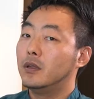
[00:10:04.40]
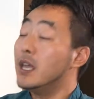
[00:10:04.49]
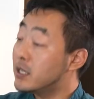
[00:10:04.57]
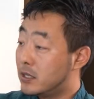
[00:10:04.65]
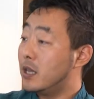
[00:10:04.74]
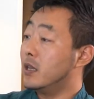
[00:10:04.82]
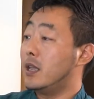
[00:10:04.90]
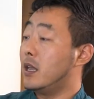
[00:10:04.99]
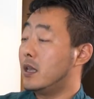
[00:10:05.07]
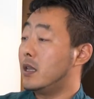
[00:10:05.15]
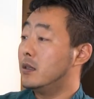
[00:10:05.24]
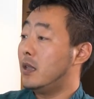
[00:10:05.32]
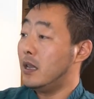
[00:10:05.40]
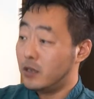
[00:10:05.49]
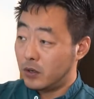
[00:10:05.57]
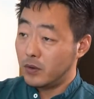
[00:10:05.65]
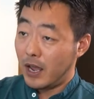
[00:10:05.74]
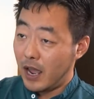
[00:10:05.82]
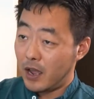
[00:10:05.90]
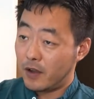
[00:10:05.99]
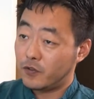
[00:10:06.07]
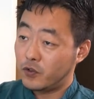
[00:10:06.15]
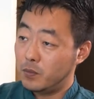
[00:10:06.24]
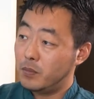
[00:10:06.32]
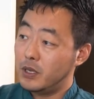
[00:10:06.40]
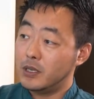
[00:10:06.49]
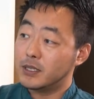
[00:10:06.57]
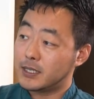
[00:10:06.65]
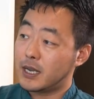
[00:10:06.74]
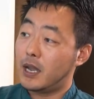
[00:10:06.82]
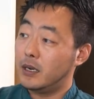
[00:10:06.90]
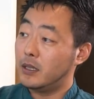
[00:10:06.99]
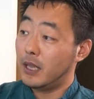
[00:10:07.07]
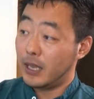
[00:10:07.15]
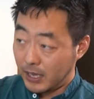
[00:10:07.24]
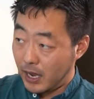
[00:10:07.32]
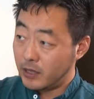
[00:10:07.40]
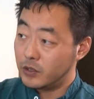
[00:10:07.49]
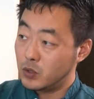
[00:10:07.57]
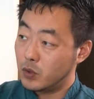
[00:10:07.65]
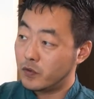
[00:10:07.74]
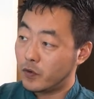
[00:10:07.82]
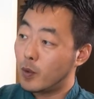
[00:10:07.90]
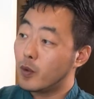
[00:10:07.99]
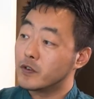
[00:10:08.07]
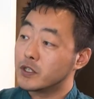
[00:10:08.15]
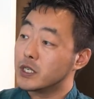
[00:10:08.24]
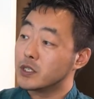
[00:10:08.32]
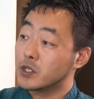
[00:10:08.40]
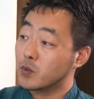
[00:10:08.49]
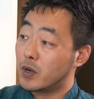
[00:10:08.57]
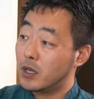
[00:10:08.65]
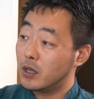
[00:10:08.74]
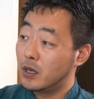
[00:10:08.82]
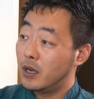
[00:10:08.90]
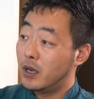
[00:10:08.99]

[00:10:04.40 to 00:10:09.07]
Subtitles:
Yes, they don't have to be in Thailand. They can do it from overseas as well.